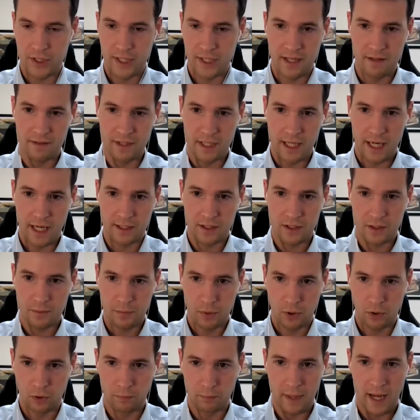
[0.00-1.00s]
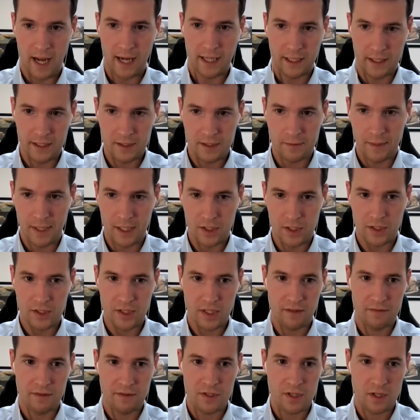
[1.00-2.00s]
Navy had to pull back its major
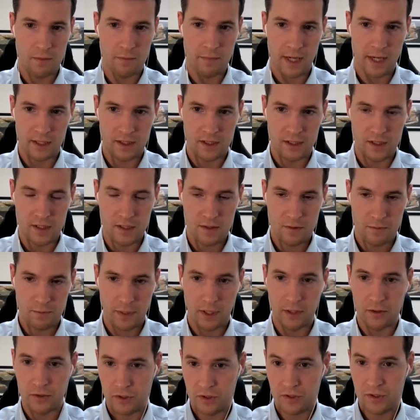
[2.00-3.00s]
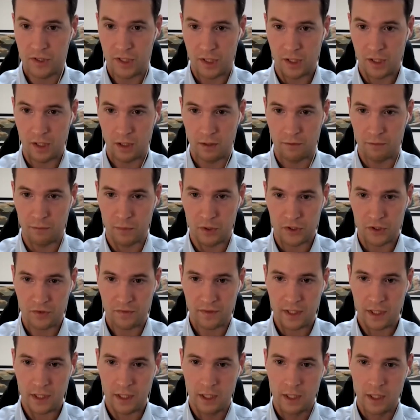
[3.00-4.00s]
surface combatants post-sinking of
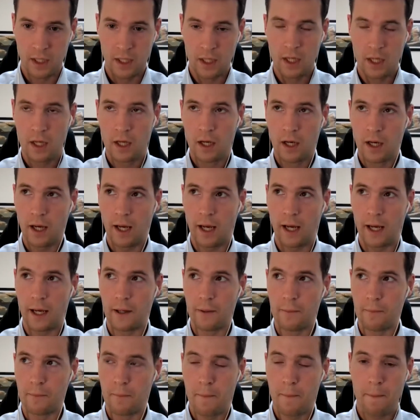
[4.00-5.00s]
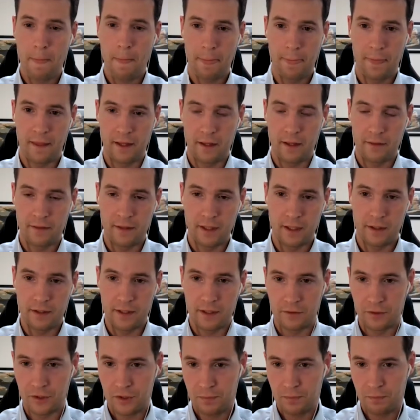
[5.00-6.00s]
Moskva,
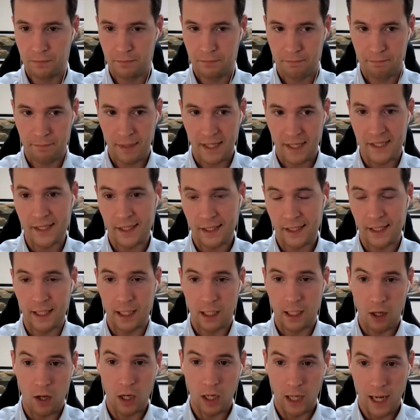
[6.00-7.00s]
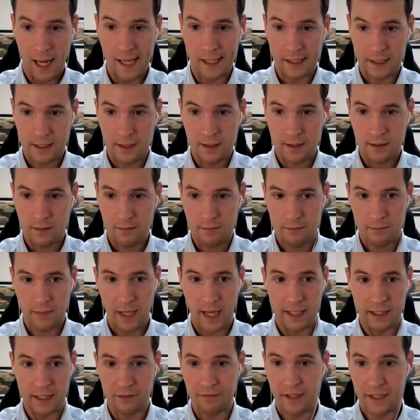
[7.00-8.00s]
there was basically a lot less
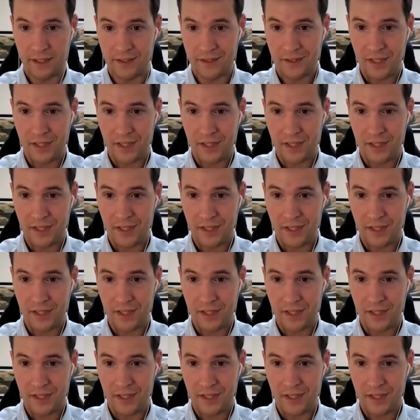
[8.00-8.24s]
defense